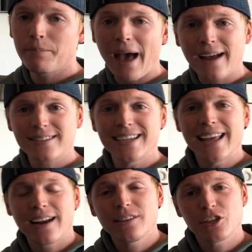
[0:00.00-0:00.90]
back to
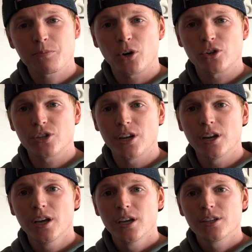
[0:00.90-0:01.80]
getting this
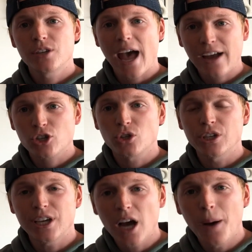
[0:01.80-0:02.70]
person to
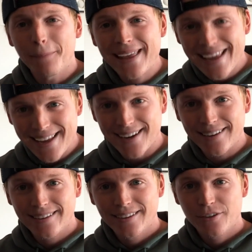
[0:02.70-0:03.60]
actually come in
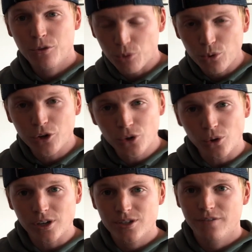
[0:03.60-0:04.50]
through the
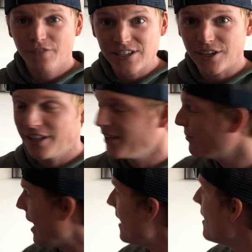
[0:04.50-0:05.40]
doors physically,
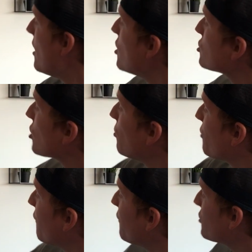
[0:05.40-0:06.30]
right? So
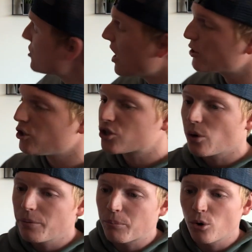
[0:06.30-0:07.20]
the first touch is
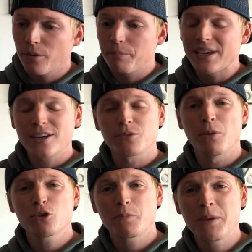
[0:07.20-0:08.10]
so important because
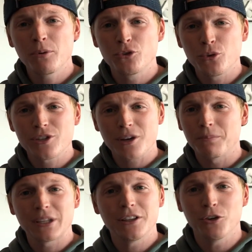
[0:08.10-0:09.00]
most people do this
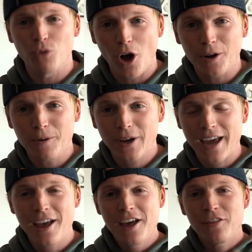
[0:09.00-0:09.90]
completely wrong,
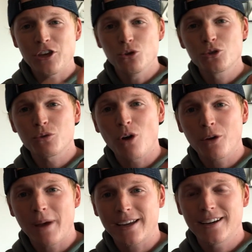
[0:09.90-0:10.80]
okay? They use the
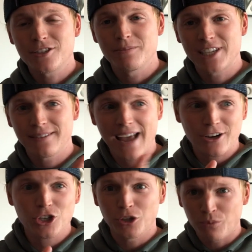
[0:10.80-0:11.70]
wrong mechanism to
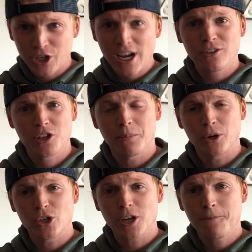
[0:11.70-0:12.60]
actually reach out to the
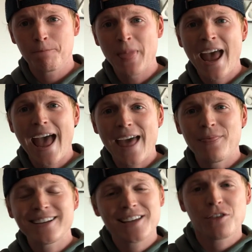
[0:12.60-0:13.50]
person
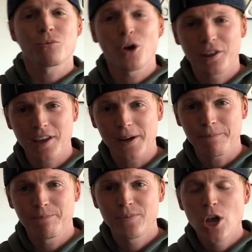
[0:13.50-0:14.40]
and they say the wrong thing.
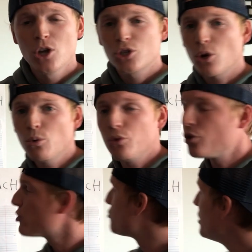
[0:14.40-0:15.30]
So there's